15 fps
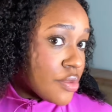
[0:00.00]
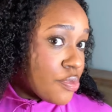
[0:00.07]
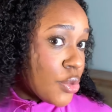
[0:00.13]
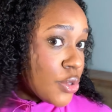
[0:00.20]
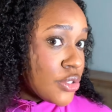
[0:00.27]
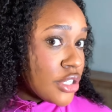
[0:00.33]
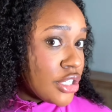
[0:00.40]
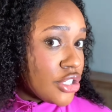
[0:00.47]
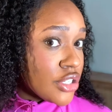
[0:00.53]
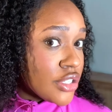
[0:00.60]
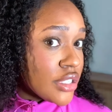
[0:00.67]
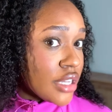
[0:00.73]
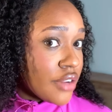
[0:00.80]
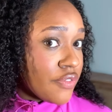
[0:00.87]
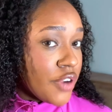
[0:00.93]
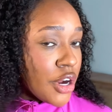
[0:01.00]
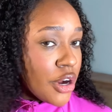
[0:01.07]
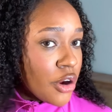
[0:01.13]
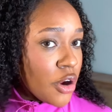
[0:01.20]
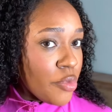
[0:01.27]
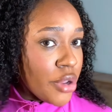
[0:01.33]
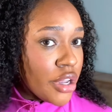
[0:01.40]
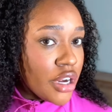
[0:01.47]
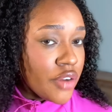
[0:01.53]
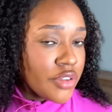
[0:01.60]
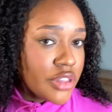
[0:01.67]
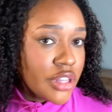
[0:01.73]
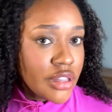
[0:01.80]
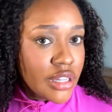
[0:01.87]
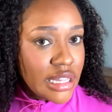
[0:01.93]
mostly just like finger combing and
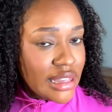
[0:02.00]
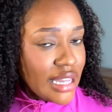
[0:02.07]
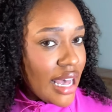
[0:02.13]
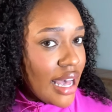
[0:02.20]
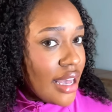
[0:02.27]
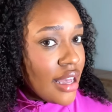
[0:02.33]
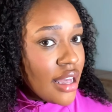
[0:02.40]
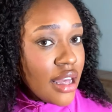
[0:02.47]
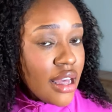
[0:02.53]
everything like that.